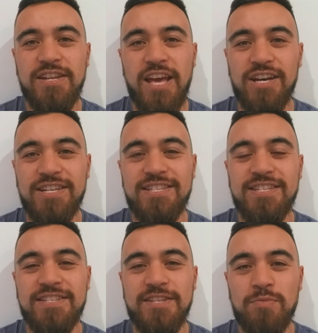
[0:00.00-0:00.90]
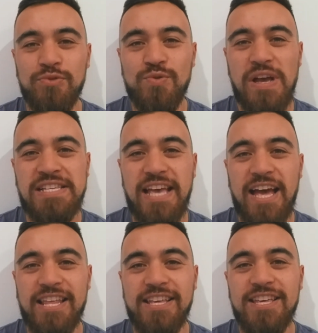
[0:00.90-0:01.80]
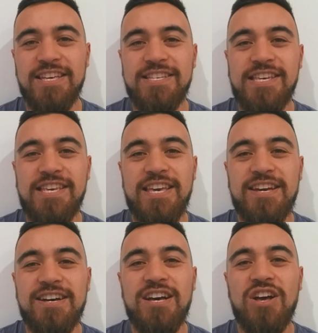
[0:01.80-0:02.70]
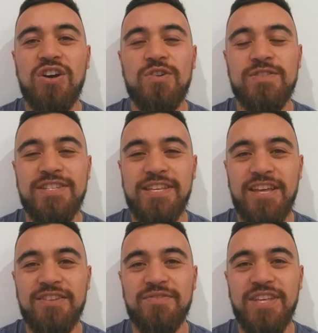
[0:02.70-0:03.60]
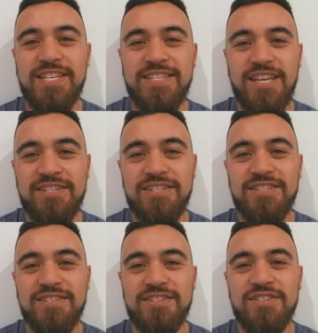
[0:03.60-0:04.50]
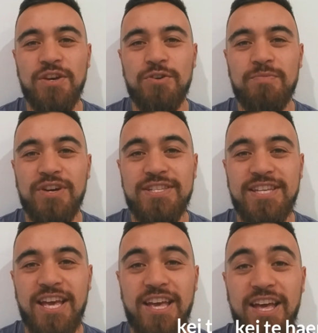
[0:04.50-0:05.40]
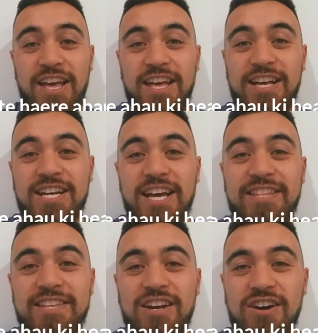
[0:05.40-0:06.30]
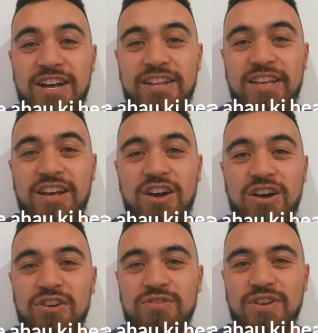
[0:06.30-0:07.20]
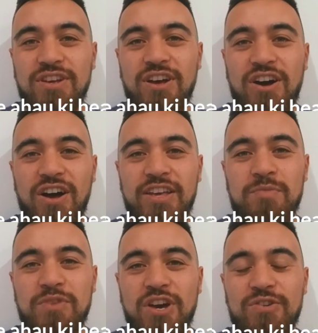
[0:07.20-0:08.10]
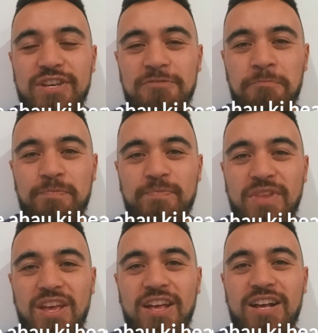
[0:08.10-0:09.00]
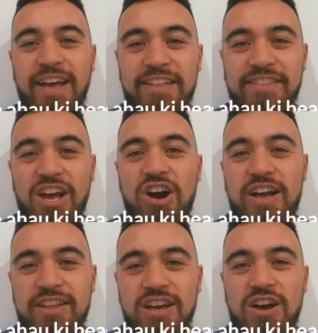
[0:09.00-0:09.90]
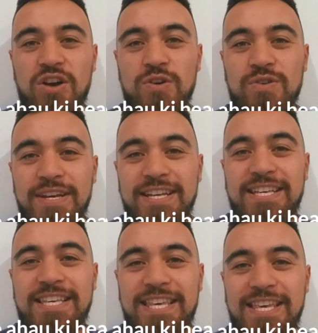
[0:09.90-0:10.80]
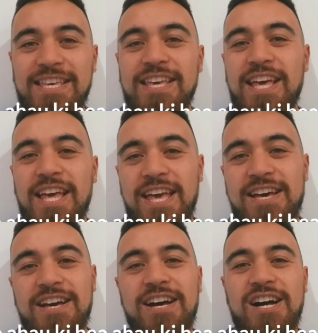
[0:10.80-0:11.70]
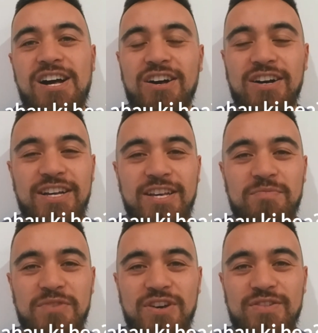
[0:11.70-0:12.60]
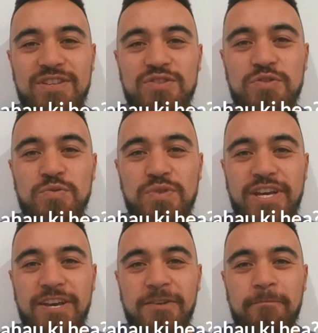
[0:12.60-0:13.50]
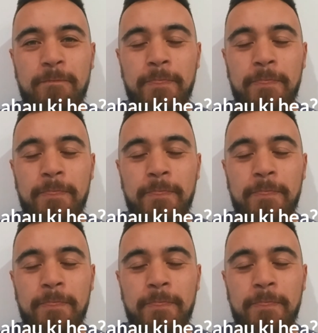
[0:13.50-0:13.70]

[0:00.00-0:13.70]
Now it's as simple as adding ki HEA onto the end of these sentences. So we might say, kei te haere aho, I am going. Kei te haere aho, ki HEA, I am going to where?